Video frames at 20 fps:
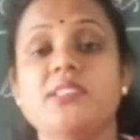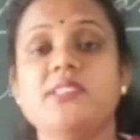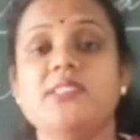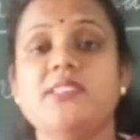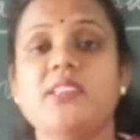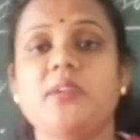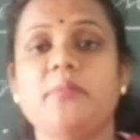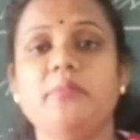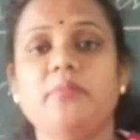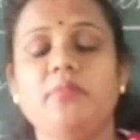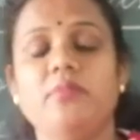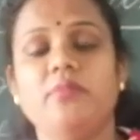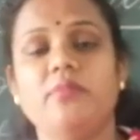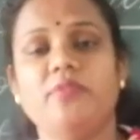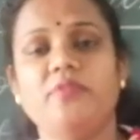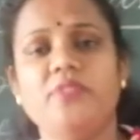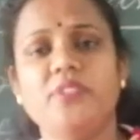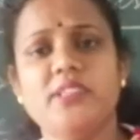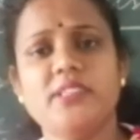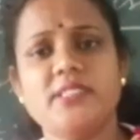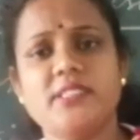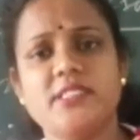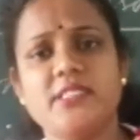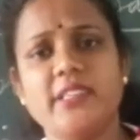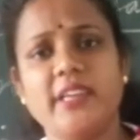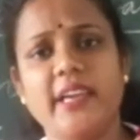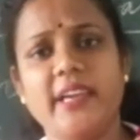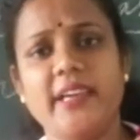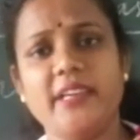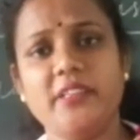some
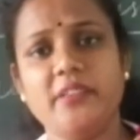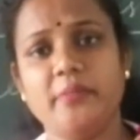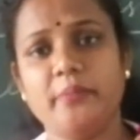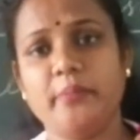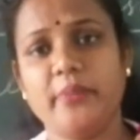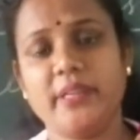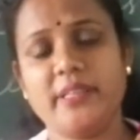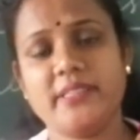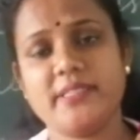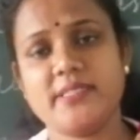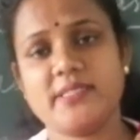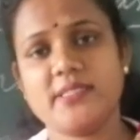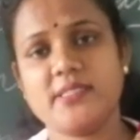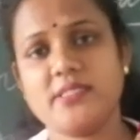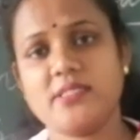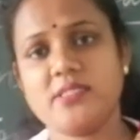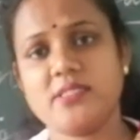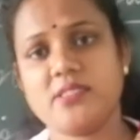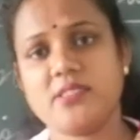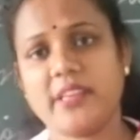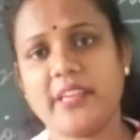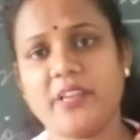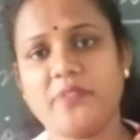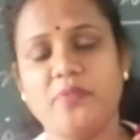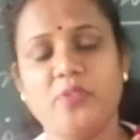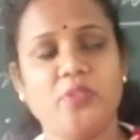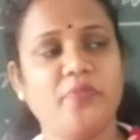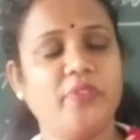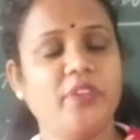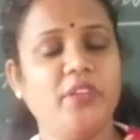first aid medicines like
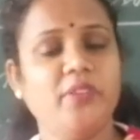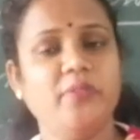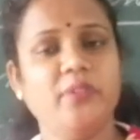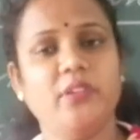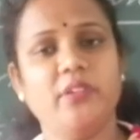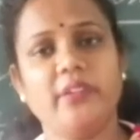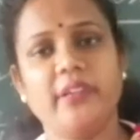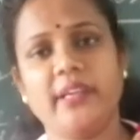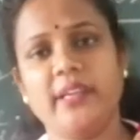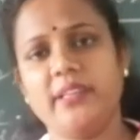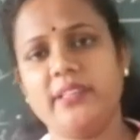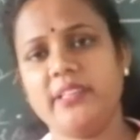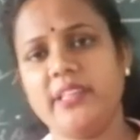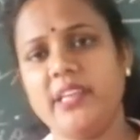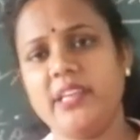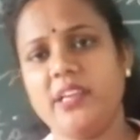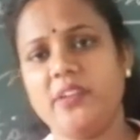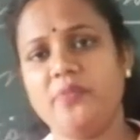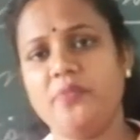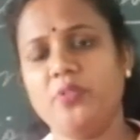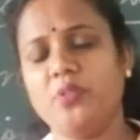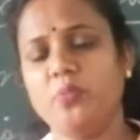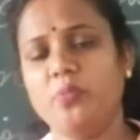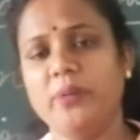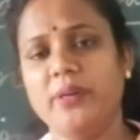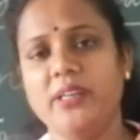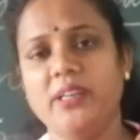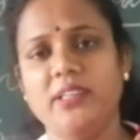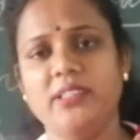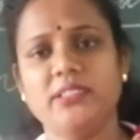for fever, headache, for
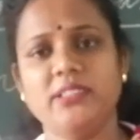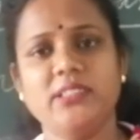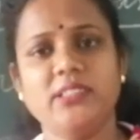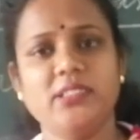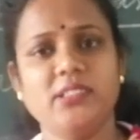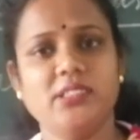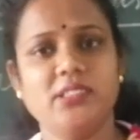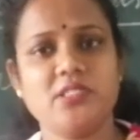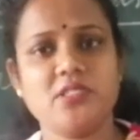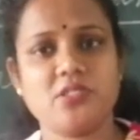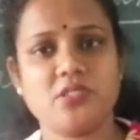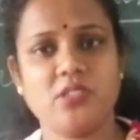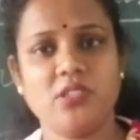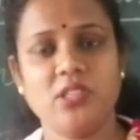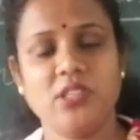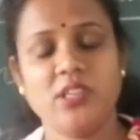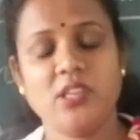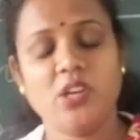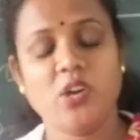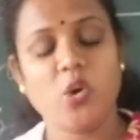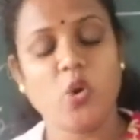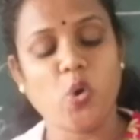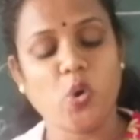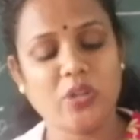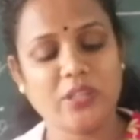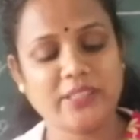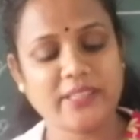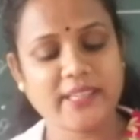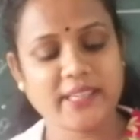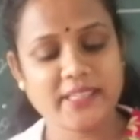burn, cut,
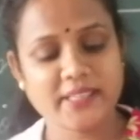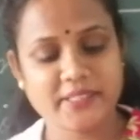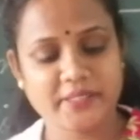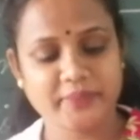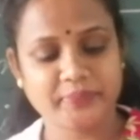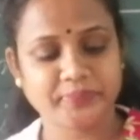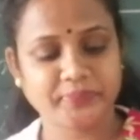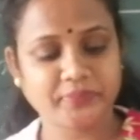all that.